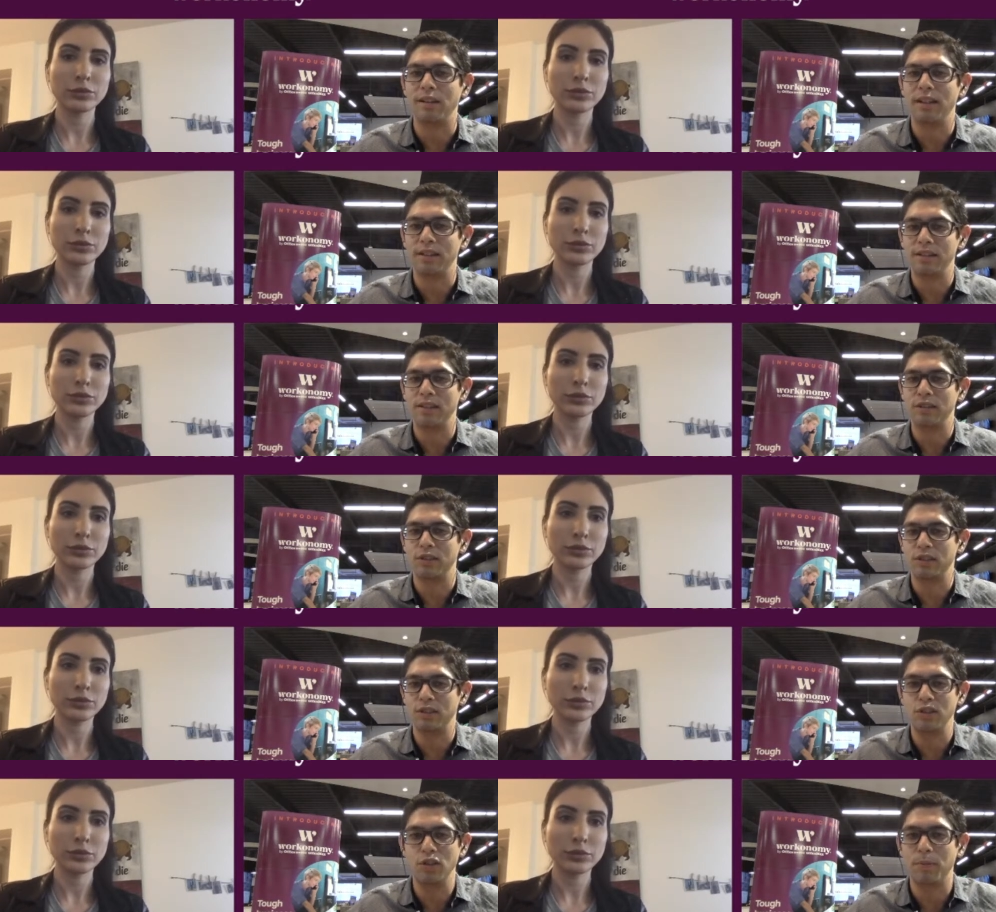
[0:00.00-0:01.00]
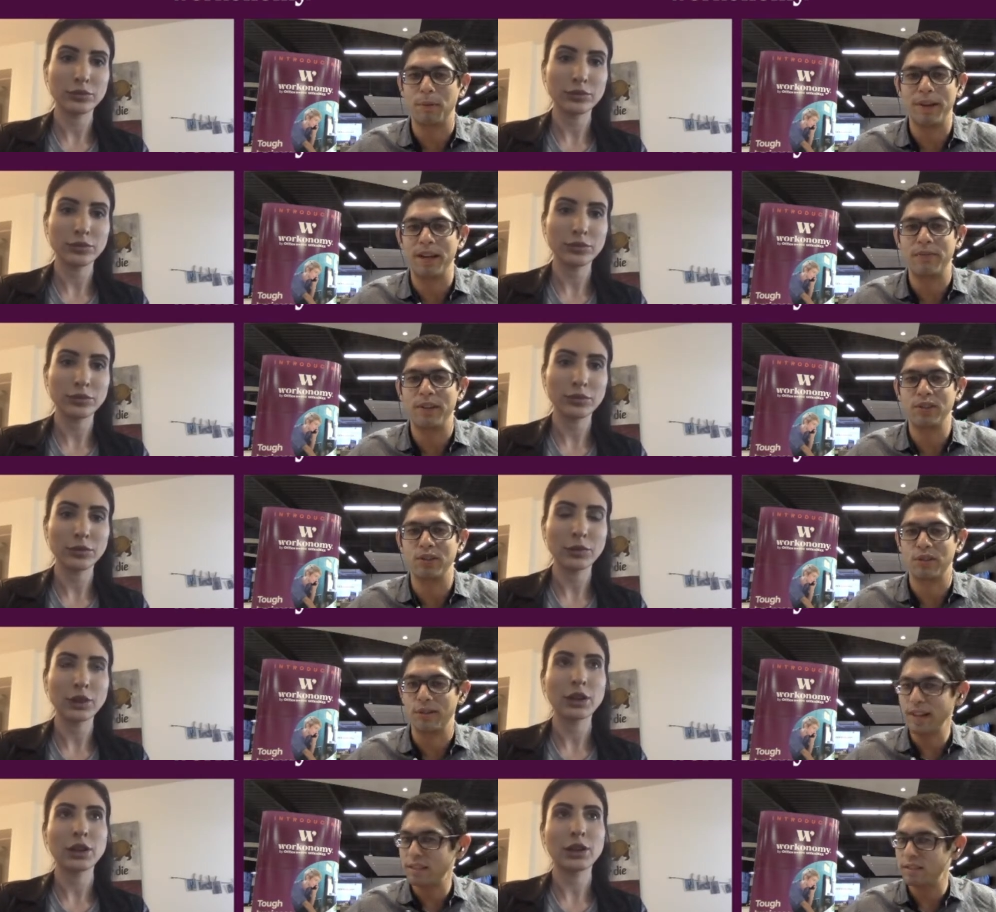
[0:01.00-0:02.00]
Speaker 1: this is super beneficial,
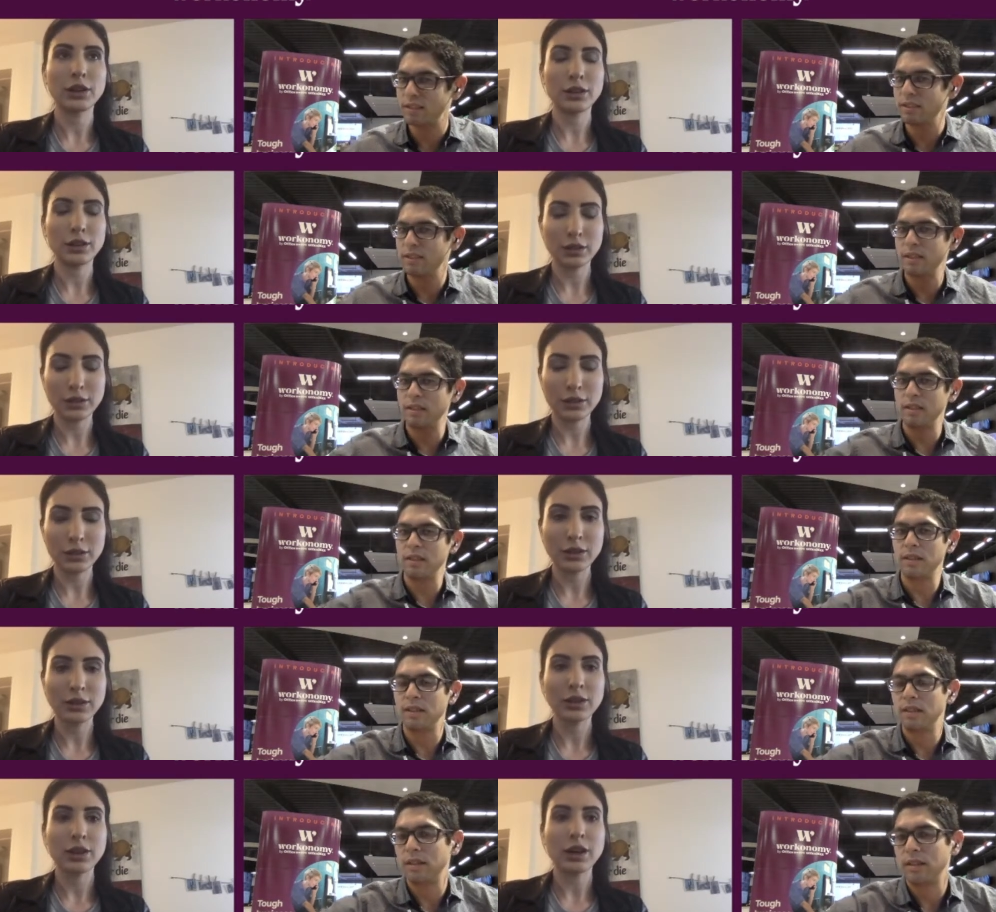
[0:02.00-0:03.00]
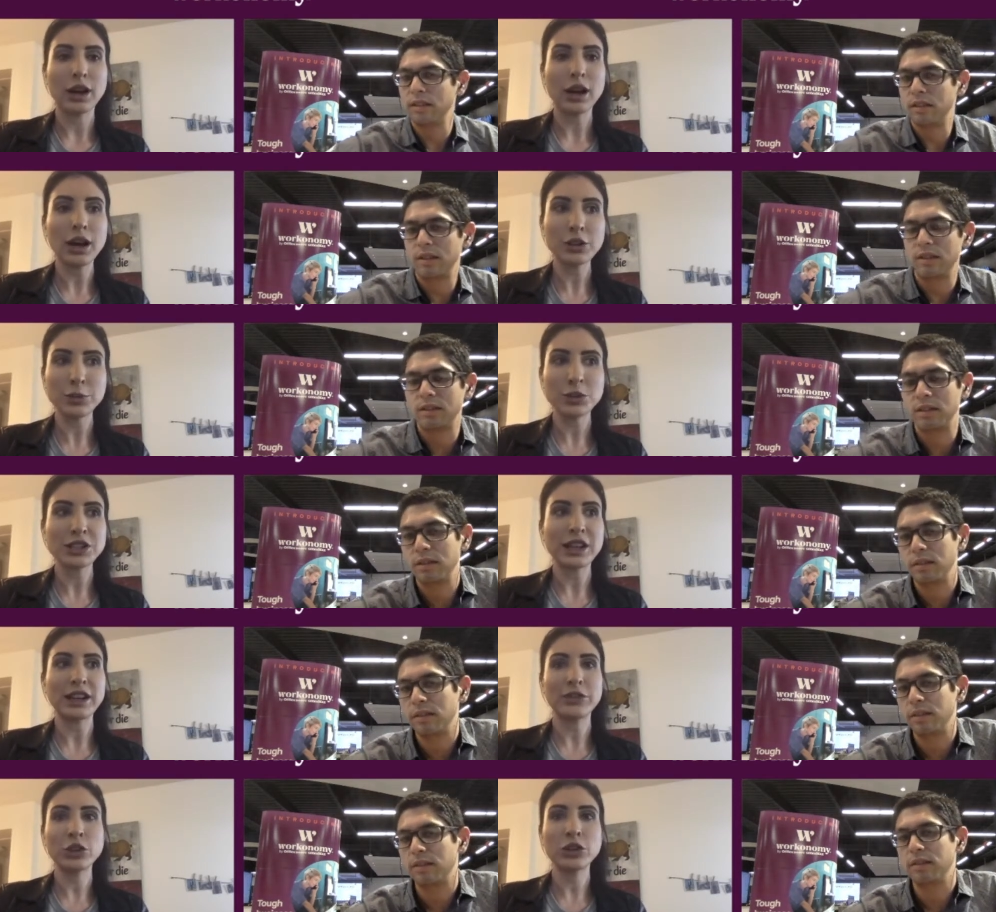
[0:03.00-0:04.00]
correct?
Speaker 2: A hundred percent. If you're
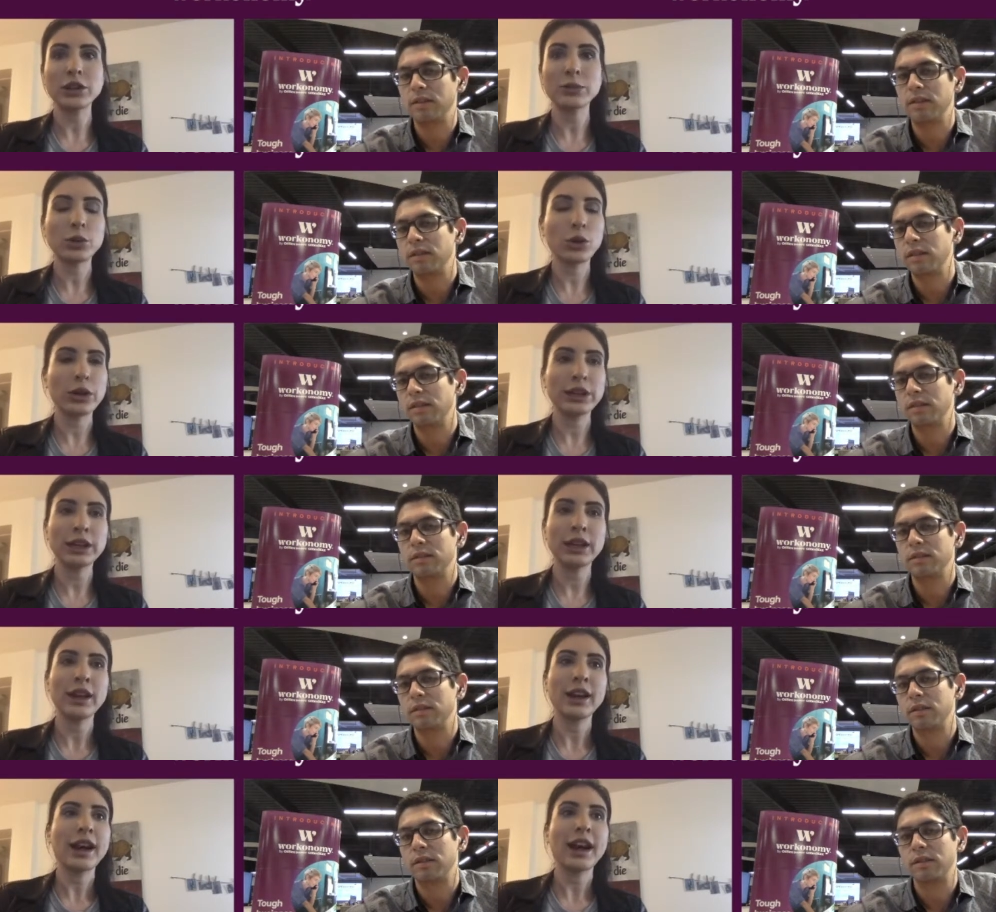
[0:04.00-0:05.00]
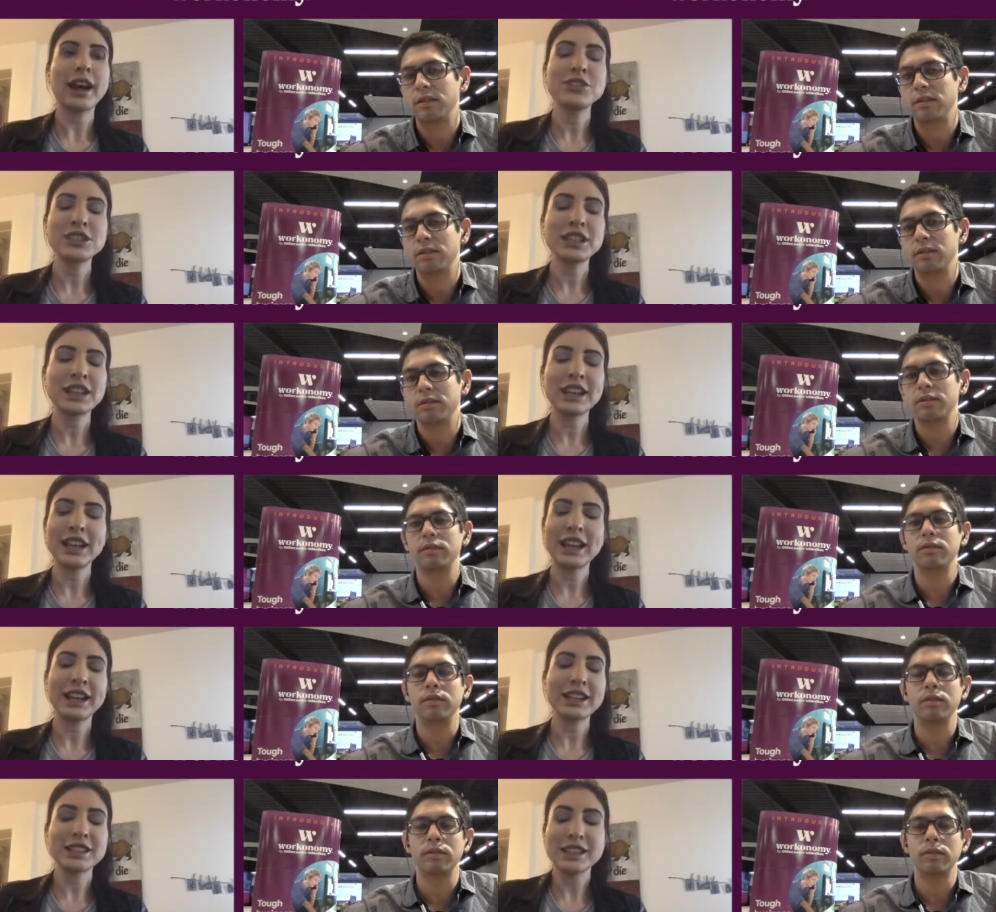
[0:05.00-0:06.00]
an employee, I've seen it, and it
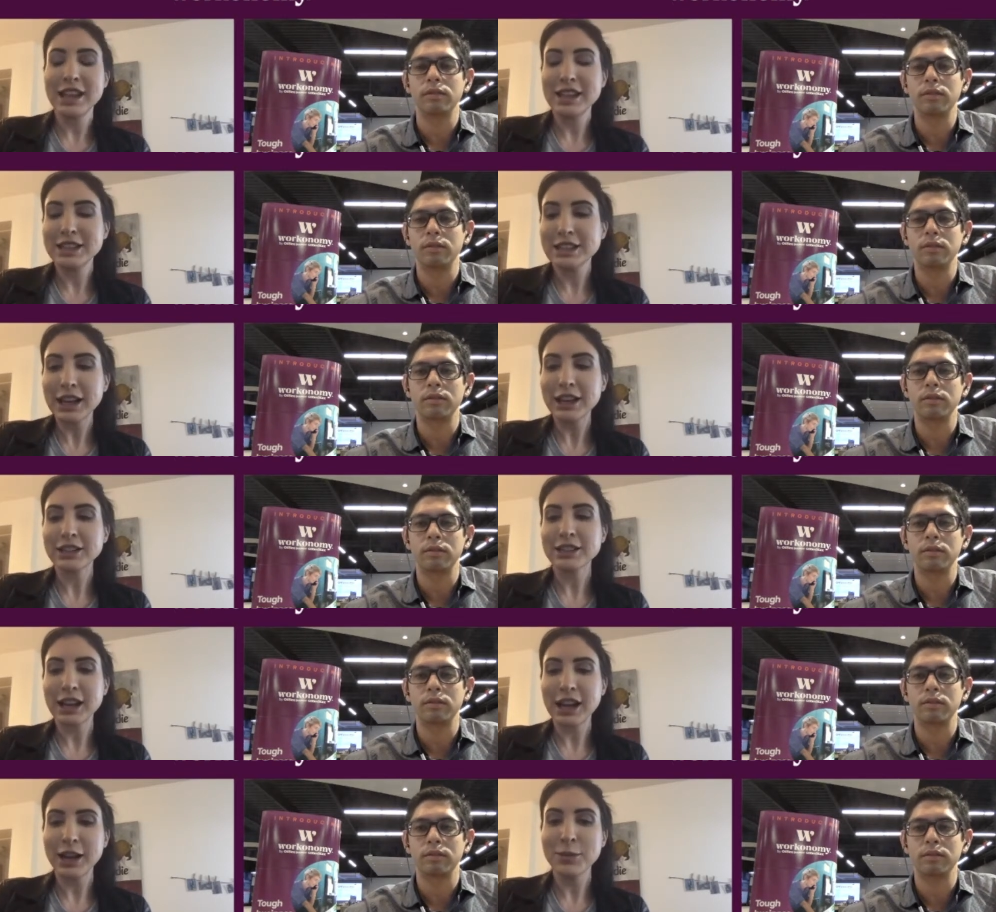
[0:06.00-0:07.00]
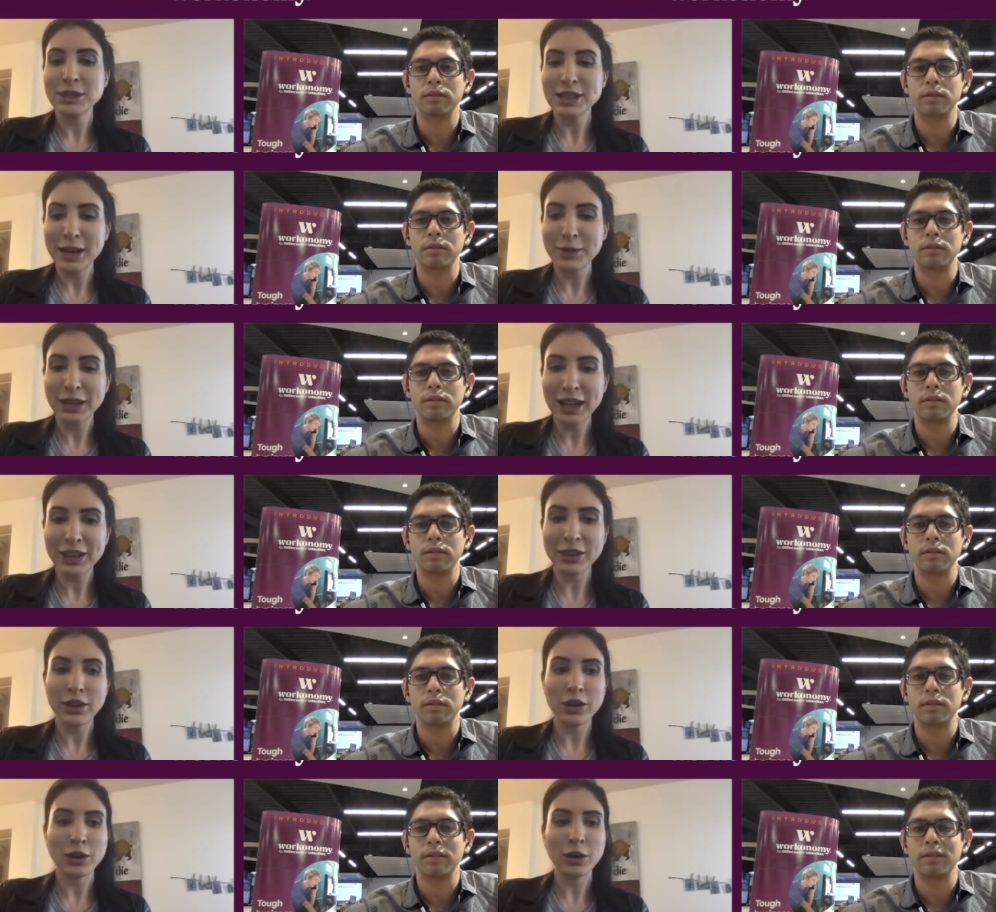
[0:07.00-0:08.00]
it sucks time and time again. Though,
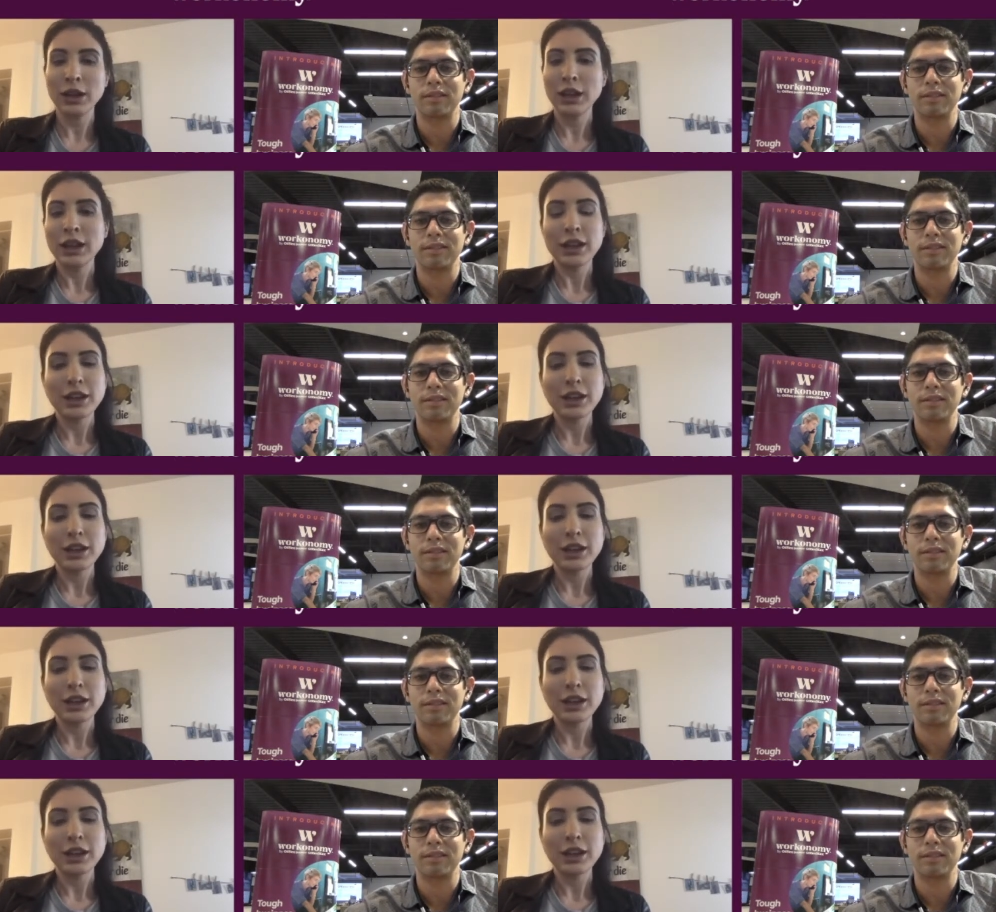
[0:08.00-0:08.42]
you know,